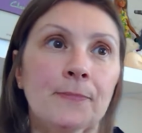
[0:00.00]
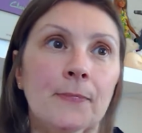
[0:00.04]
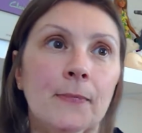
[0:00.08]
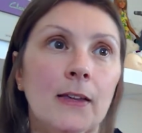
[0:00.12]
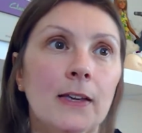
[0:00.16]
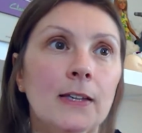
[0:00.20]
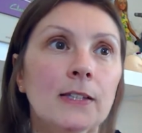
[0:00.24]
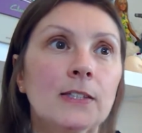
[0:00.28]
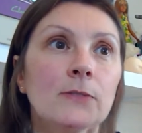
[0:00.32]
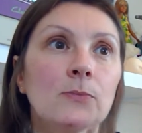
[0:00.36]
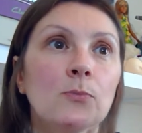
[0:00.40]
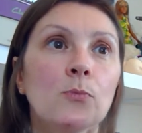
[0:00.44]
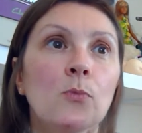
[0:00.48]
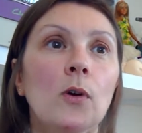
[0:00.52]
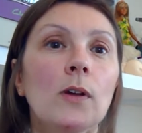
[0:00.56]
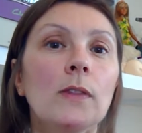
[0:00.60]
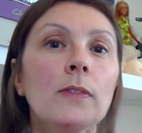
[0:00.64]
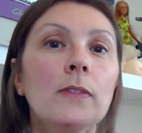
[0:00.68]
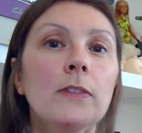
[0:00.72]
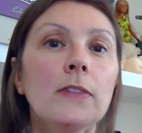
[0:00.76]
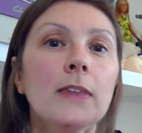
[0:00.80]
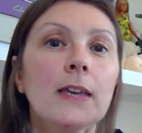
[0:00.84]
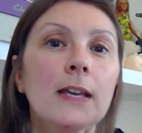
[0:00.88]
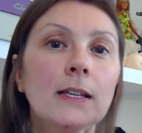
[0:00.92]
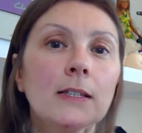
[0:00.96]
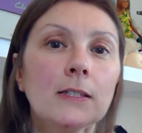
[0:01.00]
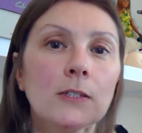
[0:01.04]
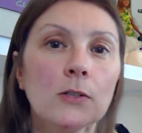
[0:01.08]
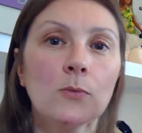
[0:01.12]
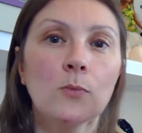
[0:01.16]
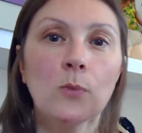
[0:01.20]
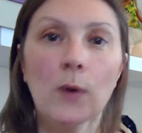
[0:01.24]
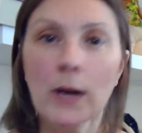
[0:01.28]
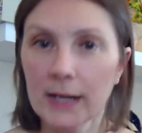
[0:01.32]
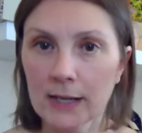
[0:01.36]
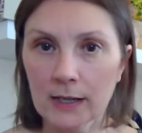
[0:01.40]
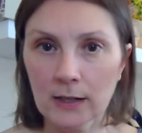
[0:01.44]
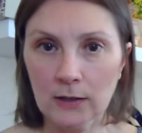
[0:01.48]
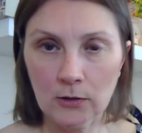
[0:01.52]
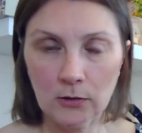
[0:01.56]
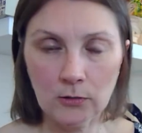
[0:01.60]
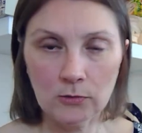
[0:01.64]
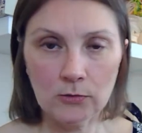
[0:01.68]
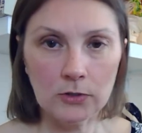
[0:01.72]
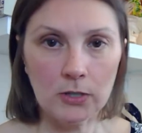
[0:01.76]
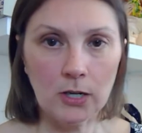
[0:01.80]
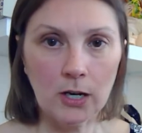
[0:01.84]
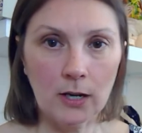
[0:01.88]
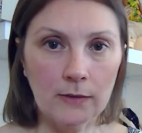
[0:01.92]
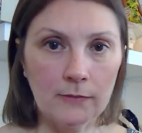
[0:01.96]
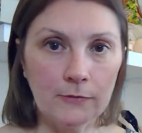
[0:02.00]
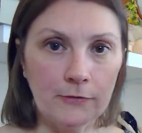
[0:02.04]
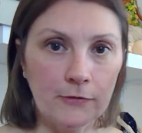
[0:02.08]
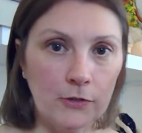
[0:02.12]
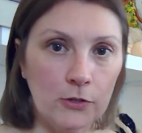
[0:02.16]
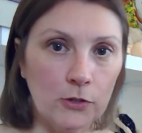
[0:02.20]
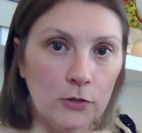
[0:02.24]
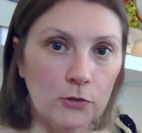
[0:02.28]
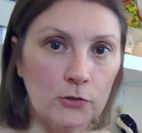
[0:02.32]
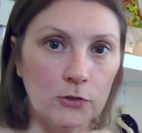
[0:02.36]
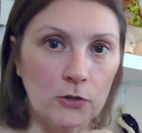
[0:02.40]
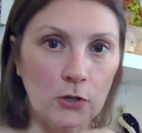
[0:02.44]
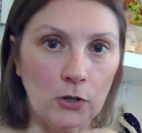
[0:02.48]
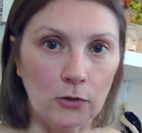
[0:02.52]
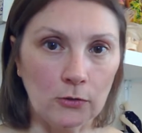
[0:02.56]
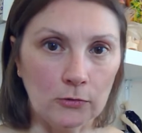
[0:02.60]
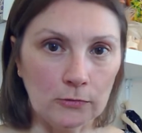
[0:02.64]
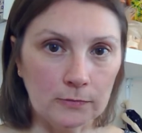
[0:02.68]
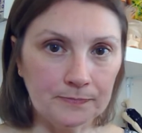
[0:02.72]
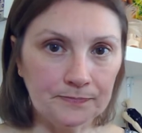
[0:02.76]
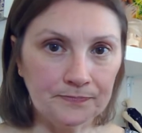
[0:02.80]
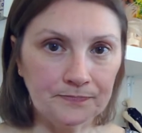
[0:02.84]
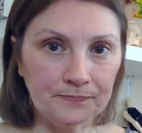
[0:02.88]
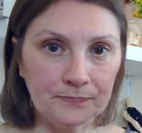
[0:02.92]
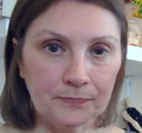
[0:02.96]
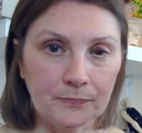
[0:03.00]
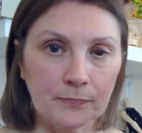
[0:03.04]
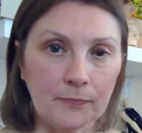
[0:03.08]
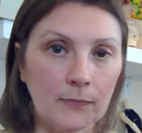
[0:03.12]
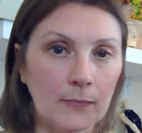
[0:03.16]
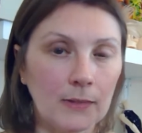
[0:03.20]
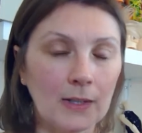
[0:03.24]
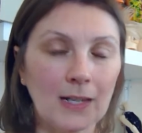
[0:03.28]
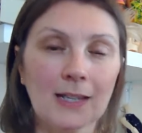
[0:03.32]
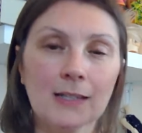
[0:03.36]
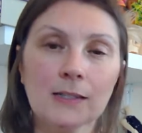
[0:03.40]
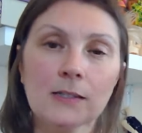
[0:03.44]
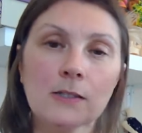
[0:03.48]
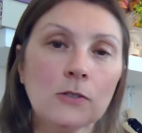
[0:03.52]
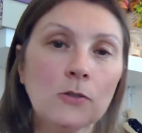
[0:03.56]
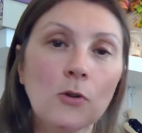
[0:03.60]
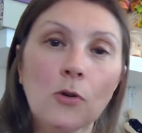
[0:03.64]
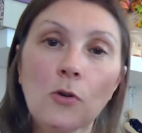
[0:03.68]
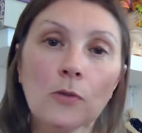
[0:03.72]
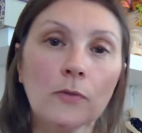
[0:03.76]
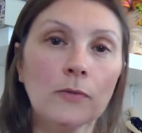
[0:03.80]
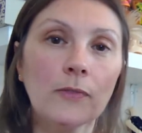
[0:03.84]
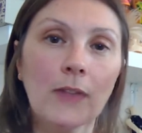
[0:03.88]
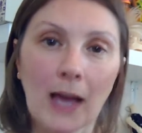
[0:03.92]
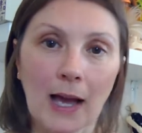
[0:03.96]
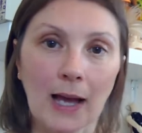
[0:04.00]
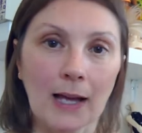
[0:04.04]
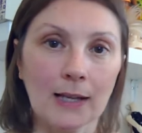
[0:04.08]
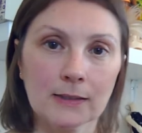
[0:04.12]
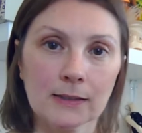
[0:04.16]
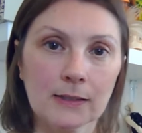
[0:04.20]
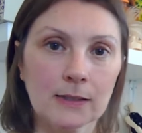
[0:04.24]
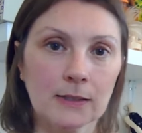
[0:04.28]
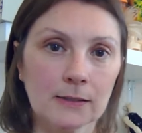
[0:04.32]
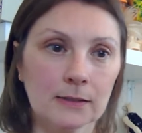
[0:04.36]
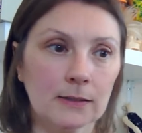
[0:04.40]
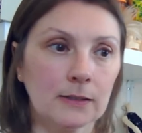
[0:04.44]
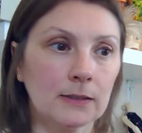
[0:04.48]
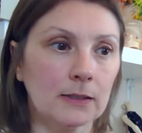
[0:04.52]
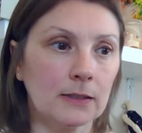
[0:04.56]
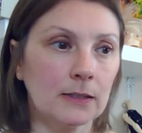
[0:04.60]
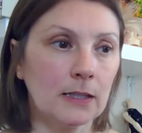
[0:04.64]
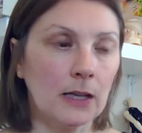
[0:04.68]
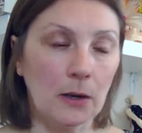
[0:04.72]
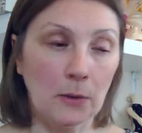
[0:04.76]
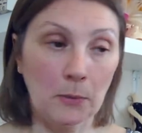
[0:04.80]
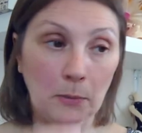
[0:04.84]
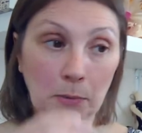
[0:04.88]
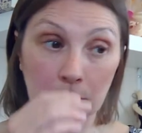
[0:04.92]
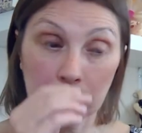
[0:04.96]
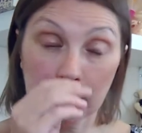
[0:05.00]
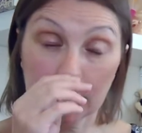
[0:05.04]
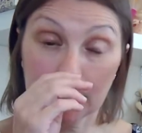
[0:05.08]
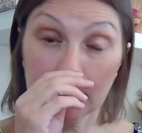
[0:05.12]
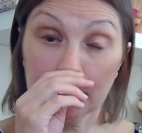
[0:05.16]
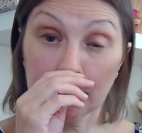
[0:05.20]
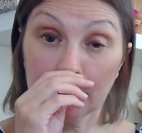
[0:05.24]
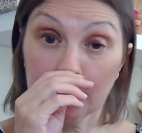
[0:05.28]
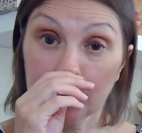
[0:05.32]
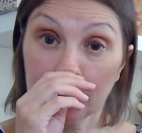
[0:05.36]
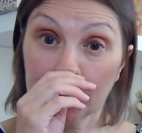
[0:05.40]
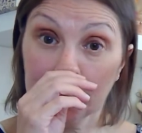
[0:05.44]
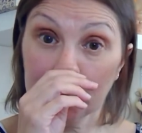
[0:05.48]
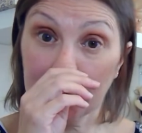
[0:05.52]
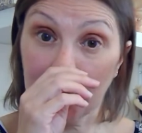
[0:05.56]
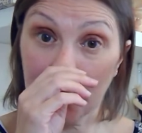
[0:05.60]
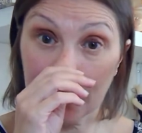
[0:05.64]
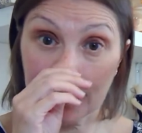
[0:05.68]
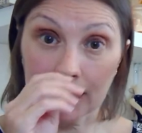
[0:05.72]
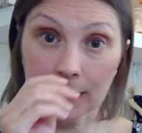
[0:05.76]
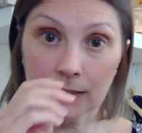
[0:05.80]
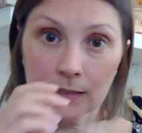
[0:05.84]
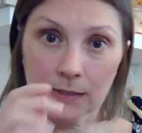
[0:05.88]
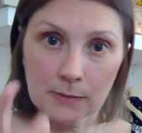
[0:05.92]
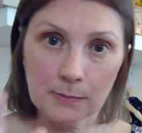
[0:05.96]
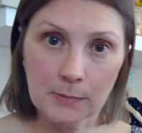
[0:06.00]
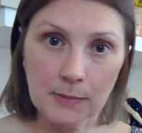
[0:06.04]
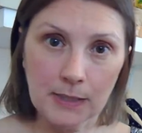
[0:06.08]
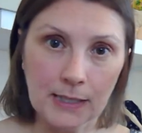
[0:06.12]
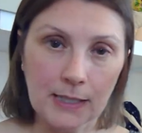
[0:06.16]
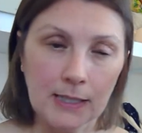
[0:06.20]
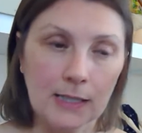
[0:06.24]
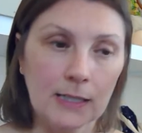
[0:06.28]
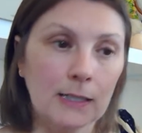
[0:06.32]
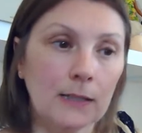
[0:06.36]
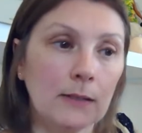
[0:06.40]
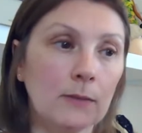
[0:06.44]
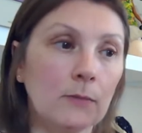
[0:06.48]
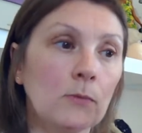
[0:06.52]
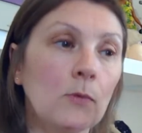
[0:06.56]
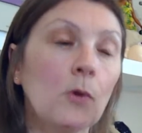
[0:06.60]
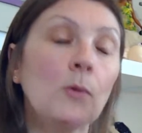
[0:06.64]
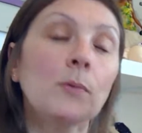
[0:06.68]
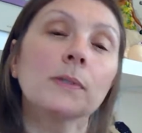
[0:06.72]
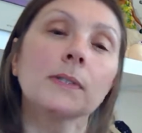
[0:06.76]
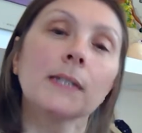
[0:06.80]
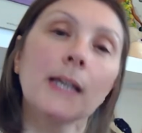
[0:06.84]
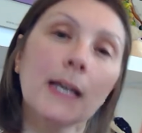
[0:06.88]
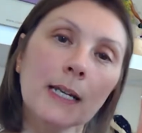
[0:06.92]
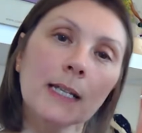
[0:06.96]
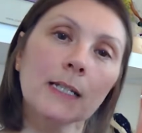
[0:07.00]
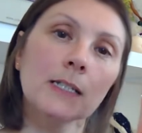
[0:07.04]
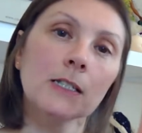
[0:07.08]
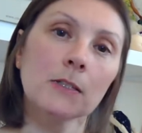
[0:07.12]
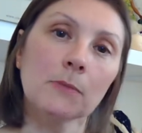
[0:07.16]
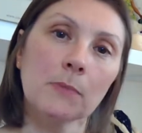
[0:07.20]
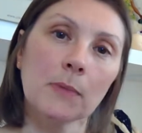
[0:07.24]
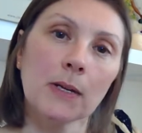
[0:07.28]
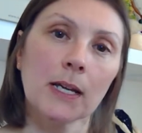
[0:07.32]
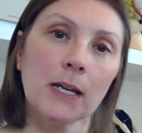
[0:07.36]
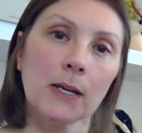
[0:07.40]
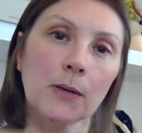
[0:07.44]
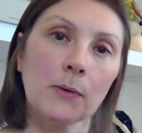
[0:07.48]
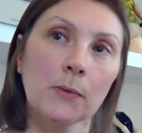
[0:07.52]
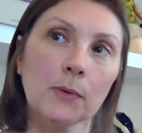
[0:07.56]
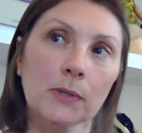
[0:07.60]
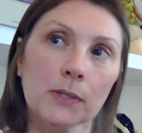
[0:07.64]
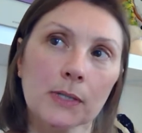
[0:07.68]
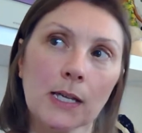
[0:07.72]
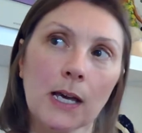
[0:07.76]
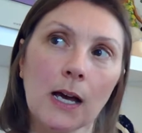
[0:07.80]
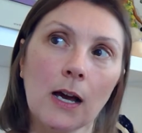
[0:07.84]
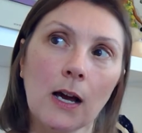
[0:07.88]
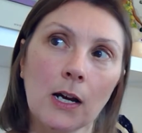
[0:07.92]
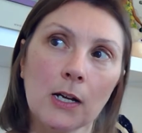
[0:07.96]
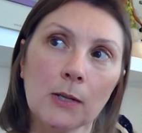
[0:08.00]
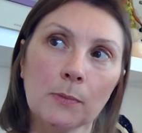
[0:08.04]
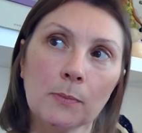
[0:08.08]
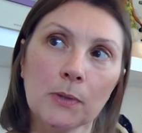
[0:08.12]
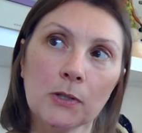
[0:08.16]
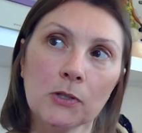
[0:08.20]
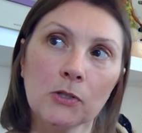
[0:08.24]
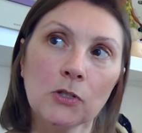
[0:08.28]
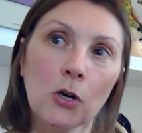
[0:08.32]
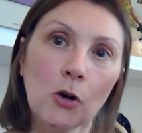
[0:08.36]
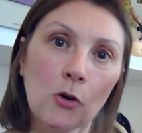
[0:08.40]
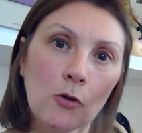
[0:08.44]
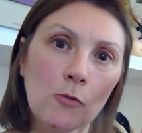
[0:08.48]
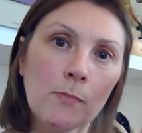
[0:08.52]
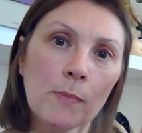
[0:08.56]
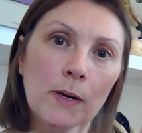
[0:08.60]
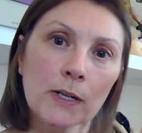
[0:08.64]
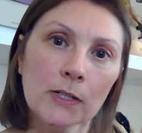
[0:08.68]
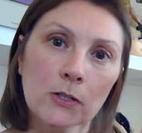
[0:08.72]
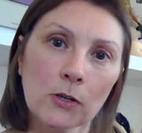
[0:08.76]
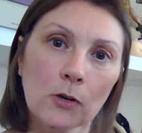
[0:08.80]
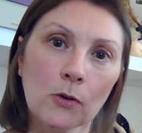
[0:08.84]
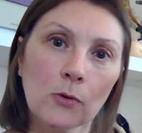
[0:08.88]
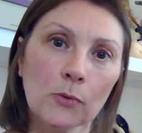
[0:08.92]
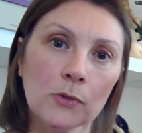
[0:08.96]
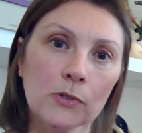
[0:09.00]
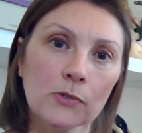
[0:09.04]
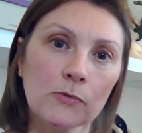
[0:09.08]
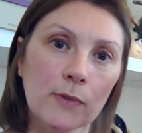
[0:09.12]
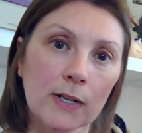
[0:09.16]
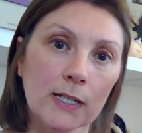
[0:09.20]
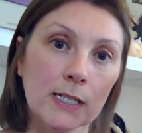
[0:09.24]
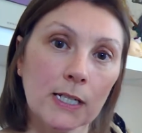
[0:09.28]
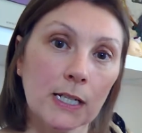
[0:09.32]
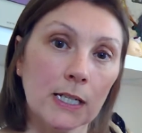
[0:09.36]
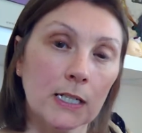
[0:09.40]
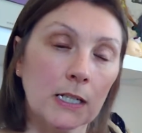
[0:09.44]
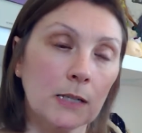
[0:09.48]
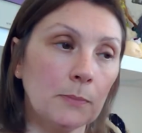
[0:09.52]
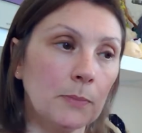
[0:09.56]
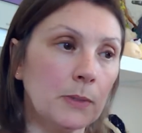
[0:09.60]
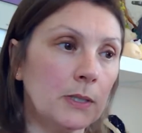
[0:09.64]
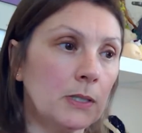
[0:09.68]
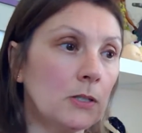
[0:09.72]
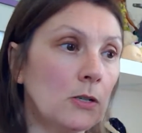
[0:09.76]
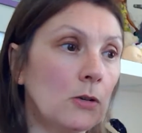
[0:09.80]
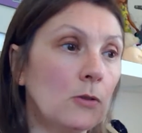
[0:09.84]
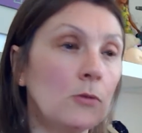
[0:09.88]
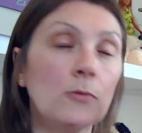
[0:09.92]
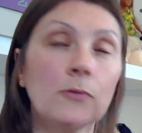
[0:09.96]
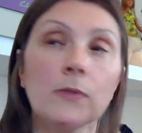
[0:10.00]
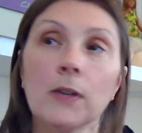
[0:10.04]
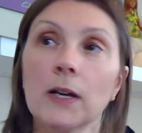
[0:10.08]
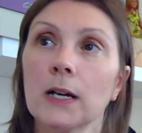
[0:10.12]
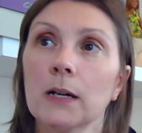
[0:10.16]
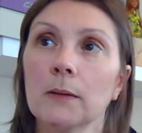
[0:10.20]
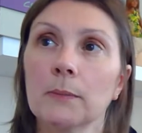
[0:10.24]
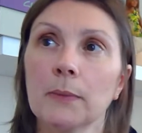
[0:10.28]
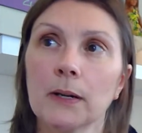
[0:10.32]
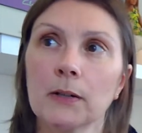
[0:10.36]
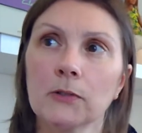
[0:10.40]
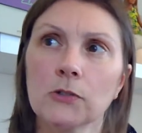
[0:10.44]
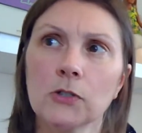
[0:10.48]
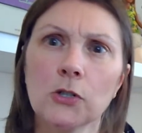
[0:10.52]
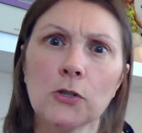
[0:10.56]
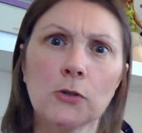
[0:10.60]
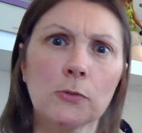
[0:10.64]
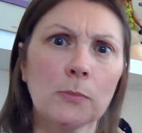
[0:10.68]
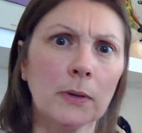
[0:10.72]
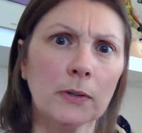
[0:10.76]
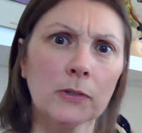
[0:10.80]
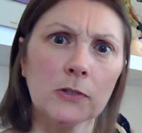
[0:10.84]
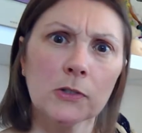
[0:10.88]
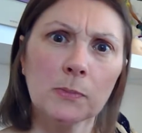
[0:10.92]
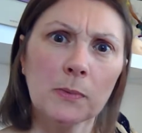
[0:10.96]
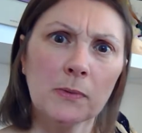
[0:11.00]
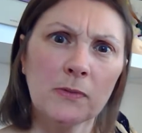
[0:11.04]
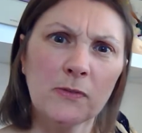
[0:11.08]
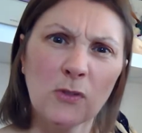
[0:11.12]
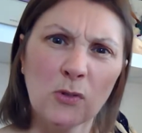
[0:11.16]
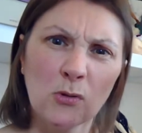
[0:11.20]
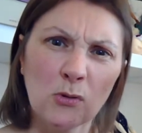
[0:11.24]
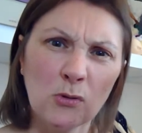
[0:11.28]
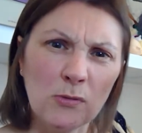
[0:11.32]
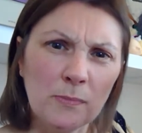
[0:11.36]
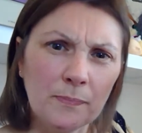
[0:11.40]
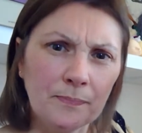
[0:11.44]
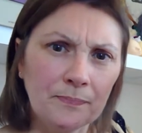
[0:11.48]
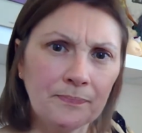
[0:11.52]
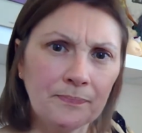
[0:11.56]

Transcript: it's one thing to wait a long time for your doll. It's not that was getting to me. What was getting to me was that I'd been told my doll was ready, and I'd been told that about 2 months before.